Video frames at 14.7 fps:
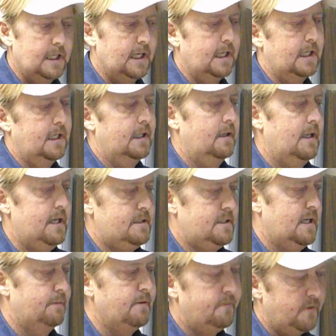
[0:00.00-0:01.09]
Last
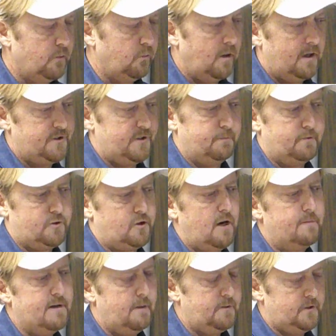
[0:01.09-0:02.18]
time, if you watched the
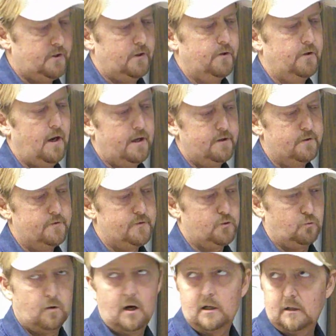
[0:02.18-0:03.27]
pastrami episode, I used
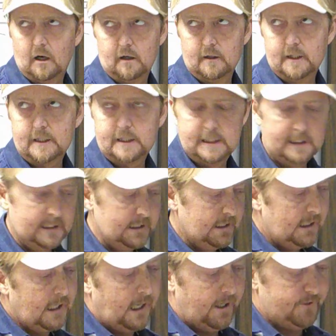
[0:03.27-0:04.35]
raw garlic.
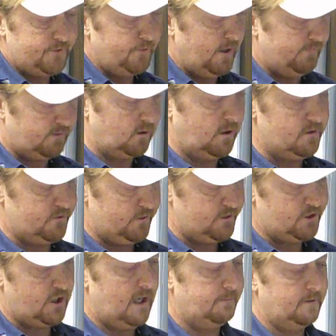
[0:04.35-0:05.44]
I do have a grocery
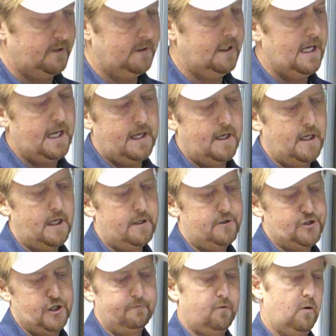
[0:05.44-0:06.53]
shopper, and
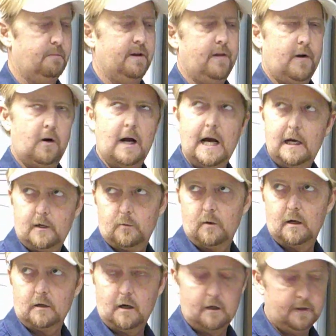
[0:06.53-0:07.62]
she informed me they are out of
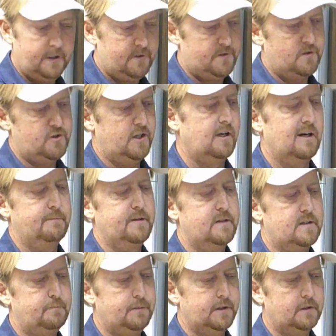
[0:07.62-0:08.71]
raw garlic, so she got me
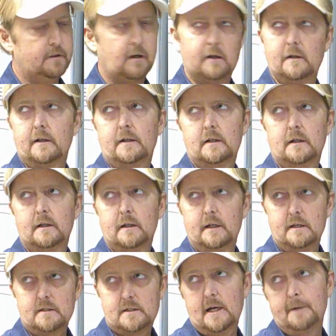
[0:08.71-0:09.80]
this peeled garlic
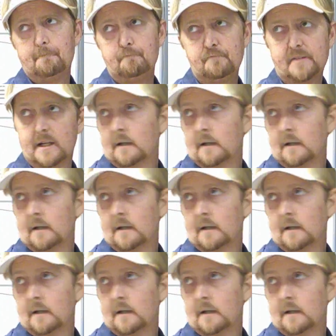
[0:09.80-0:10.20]
instead.